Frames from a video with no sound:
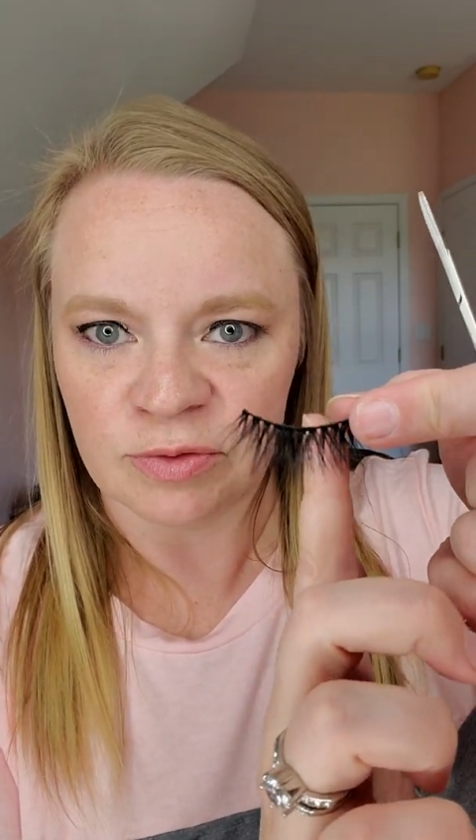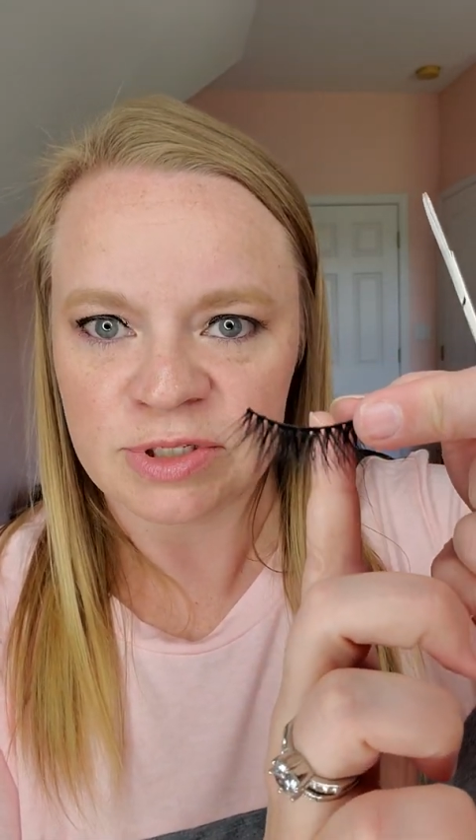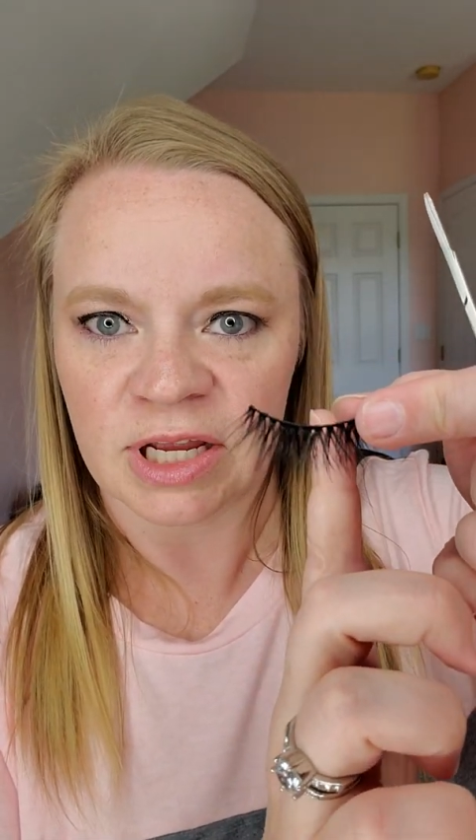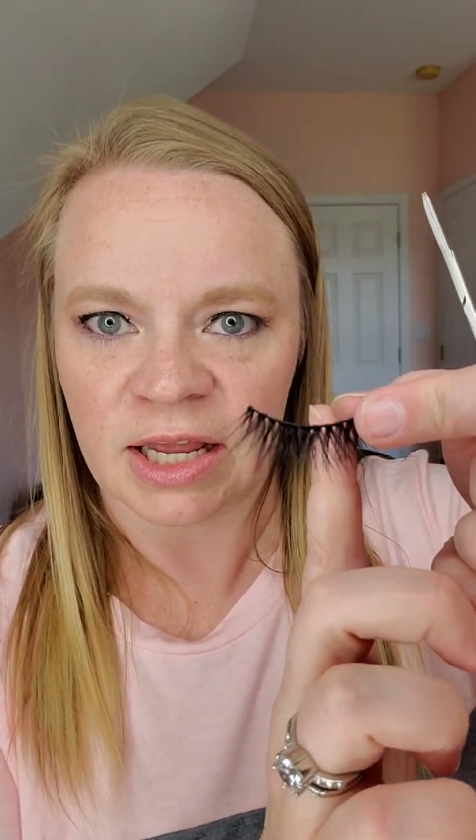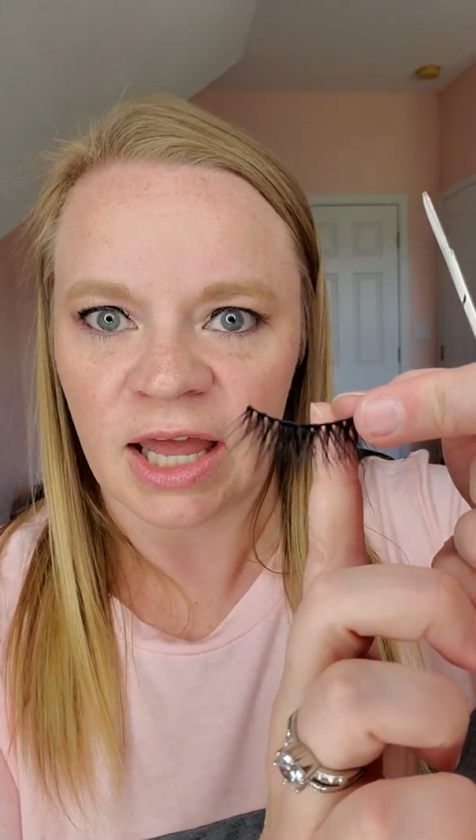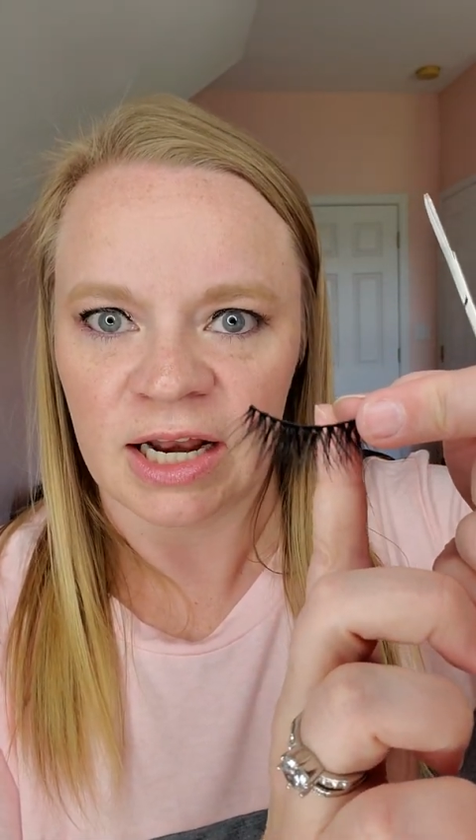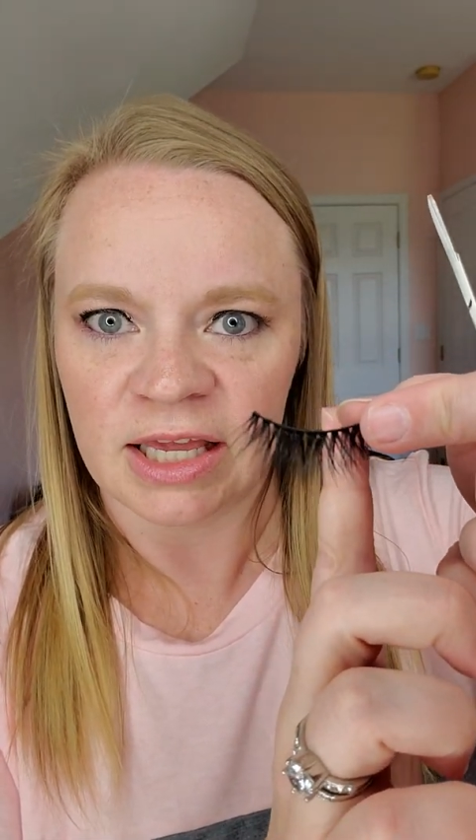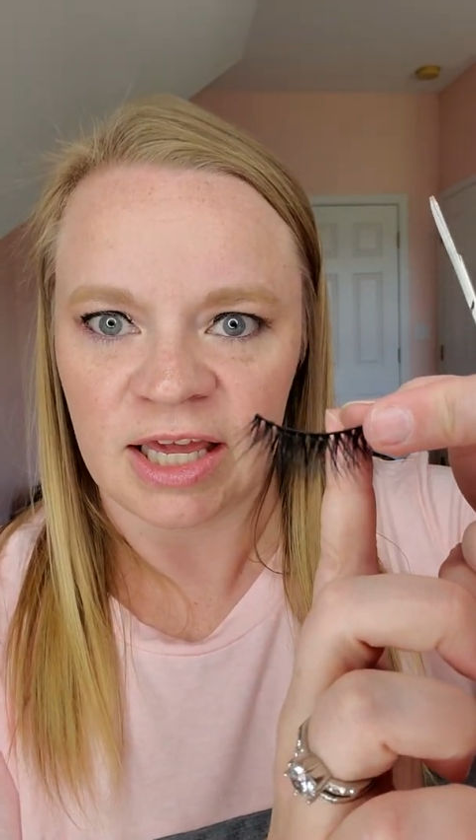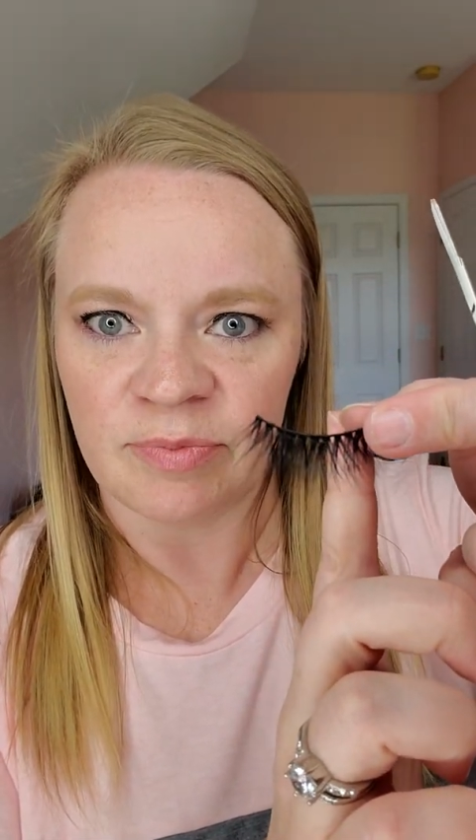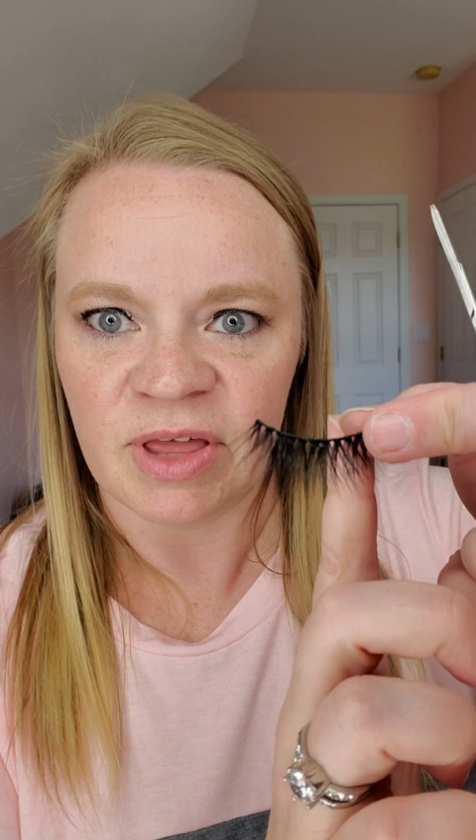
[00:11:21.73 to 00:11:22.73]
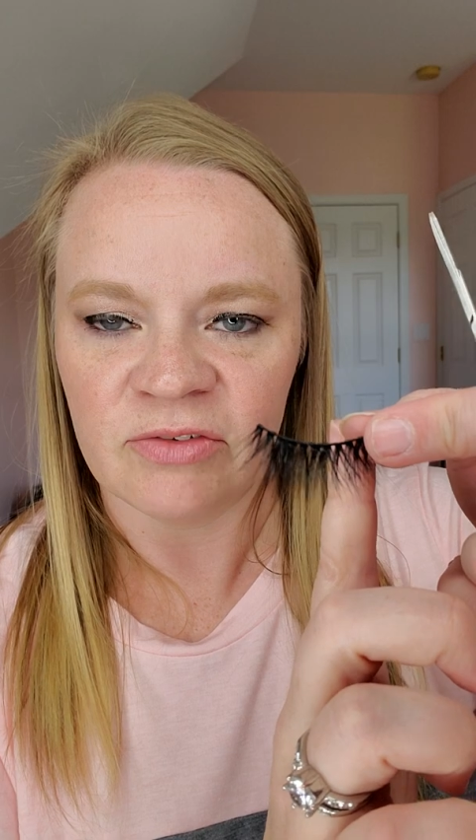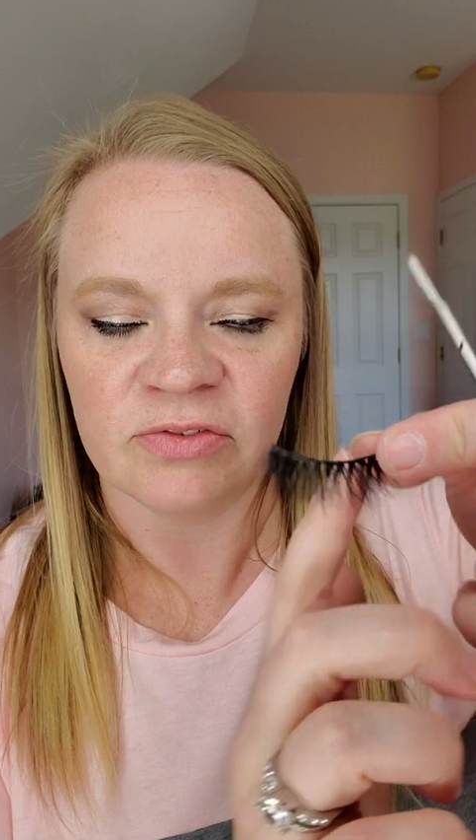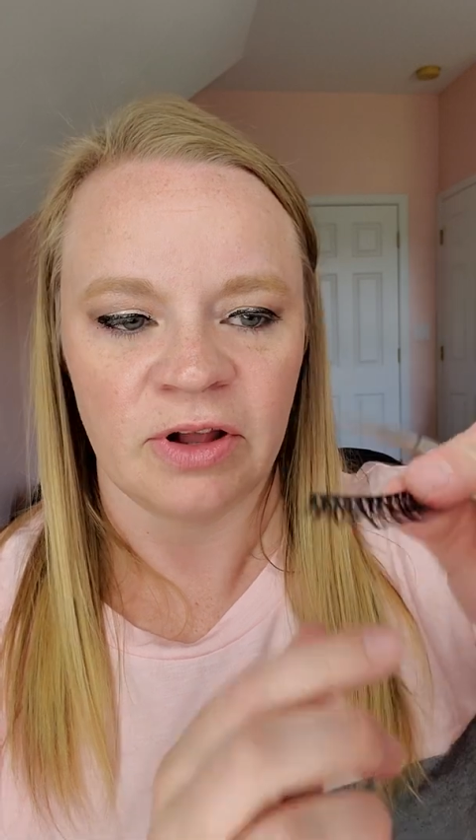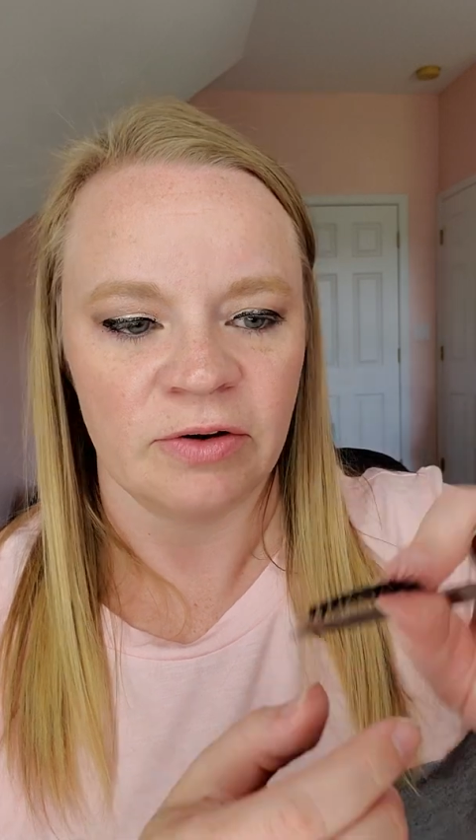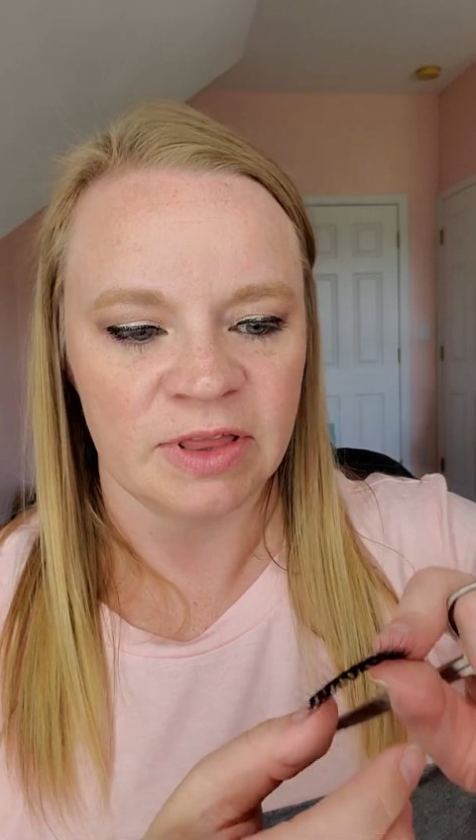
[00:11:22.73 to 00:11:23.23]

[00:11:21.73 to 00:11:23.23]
it's gonna kind of keep that flare at